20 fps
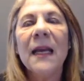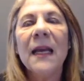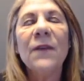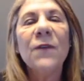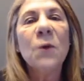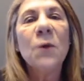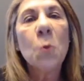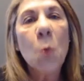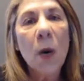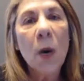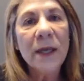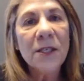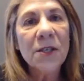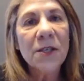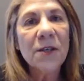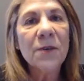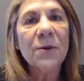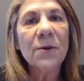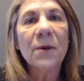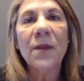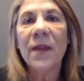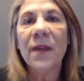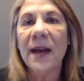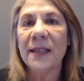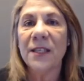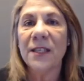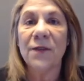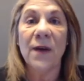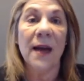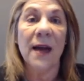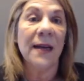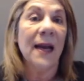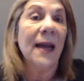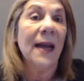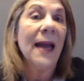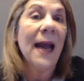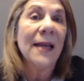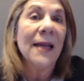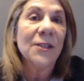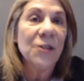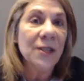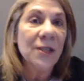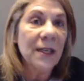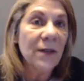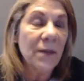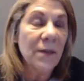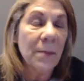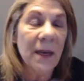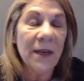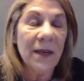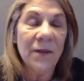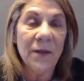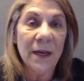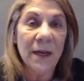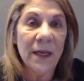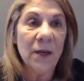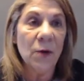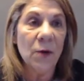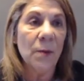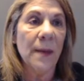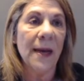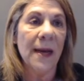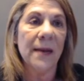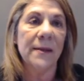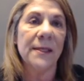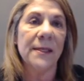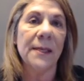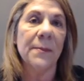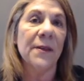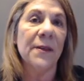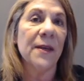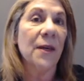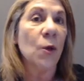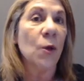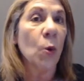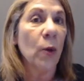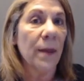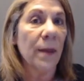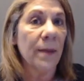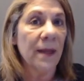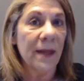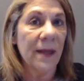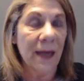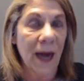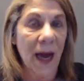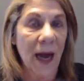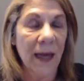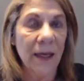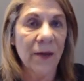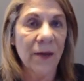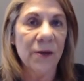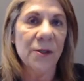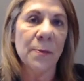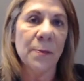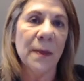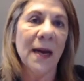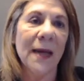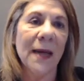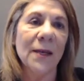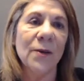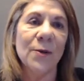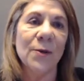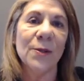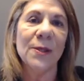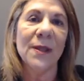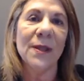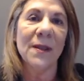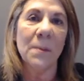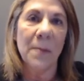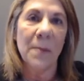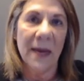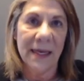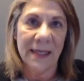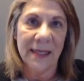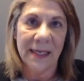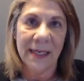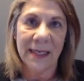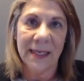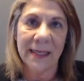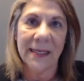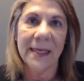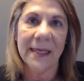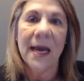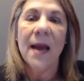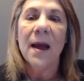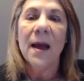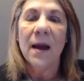if you want to that's fine i actually even made a video about some of the equipment that i use but i use the basics